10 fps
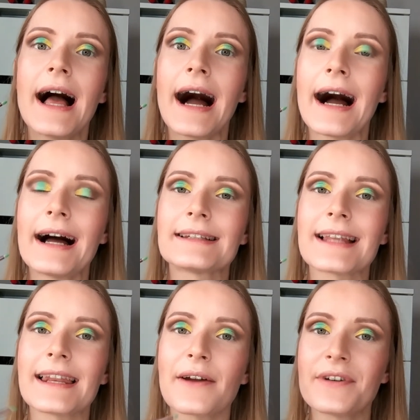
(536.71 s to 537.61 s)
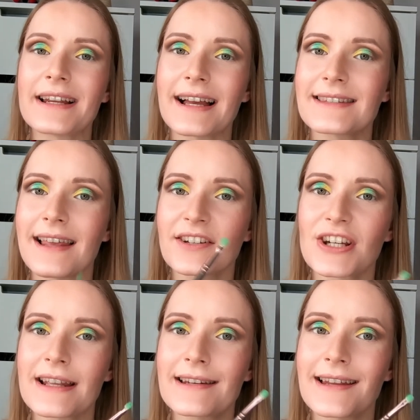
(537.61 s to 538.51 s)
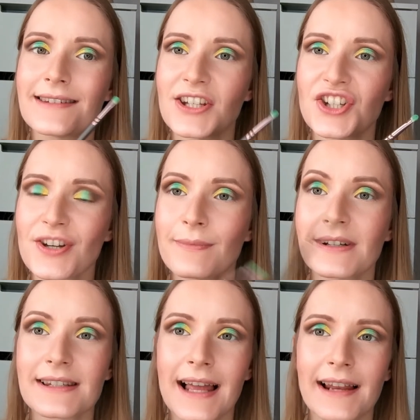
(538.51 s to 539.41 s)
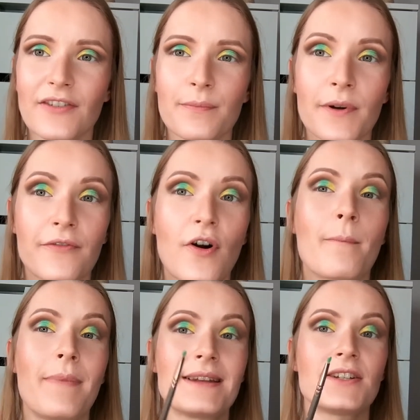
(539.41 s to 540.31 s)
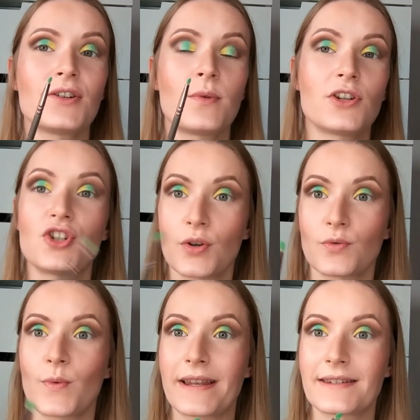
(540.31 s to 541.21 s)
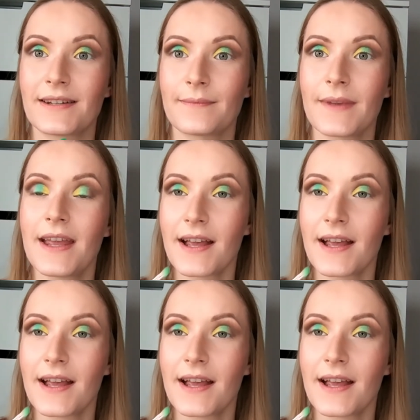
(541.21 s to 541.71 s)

And then I realized actually that these shimmers kind of perform better when you don't wet them.